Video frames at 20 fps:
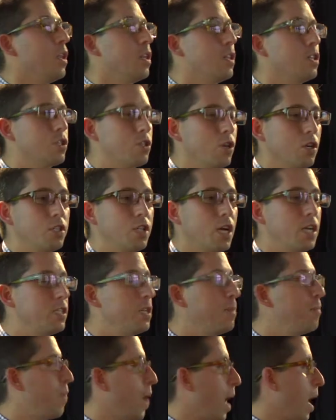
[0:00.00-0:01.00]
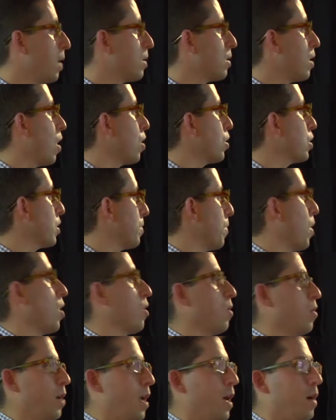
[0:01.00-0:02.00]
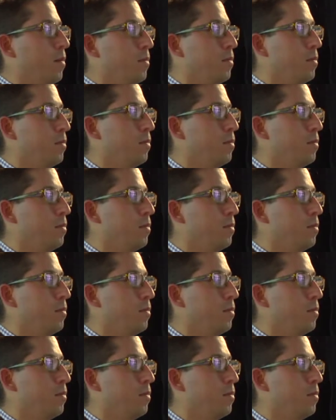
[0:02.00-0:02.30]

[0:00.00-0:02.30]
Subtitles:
The search engine bots are smarter now.